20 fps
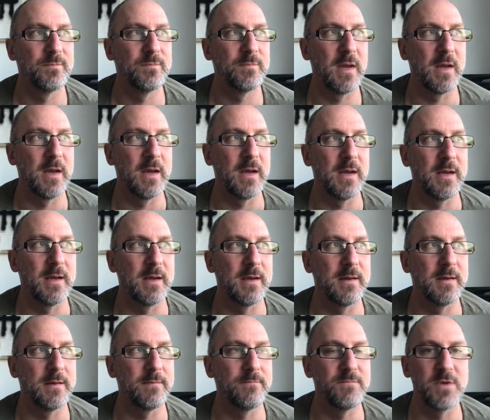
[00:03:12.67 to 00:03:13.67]

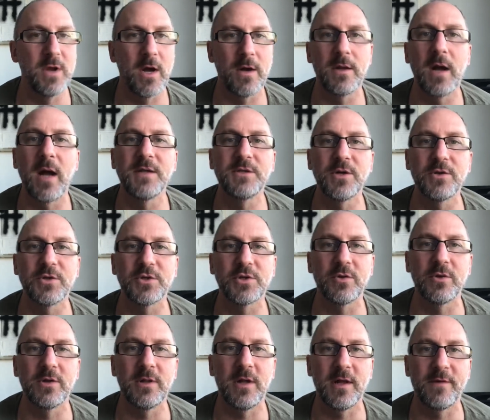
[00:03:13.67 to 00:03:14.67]
I don't
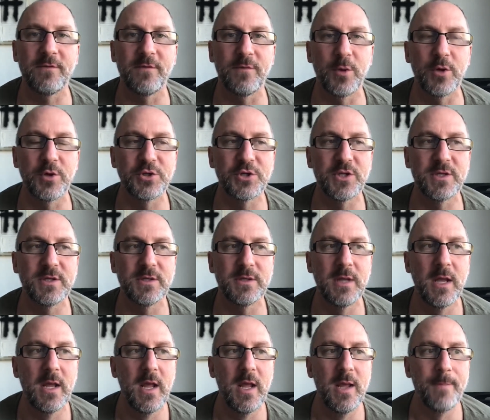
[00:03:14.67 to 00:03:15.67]
show a lot of
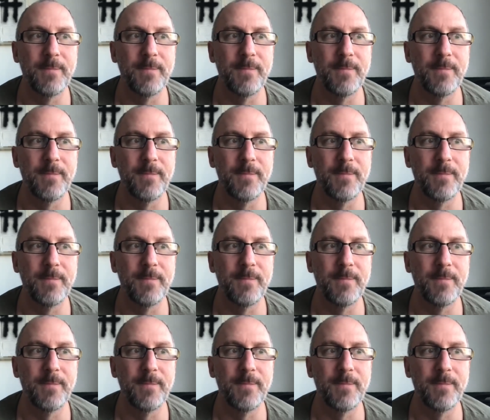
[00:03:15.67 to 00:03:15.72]
emotion,